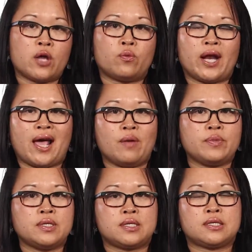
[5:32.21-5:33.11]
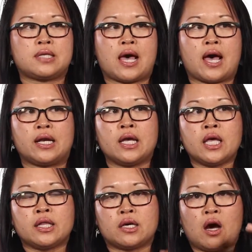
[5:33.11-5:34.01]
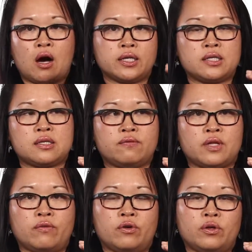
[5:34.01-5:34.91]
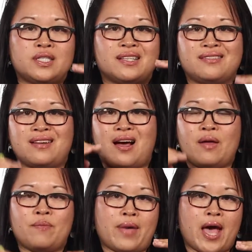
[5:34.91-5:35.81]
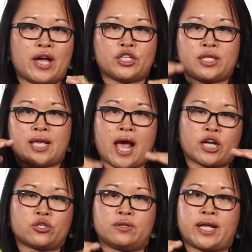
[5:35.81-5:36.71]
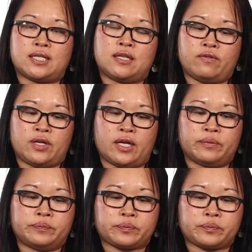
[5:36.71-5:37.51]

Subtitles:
And what happens is that the cognitive level does not match the actual activity.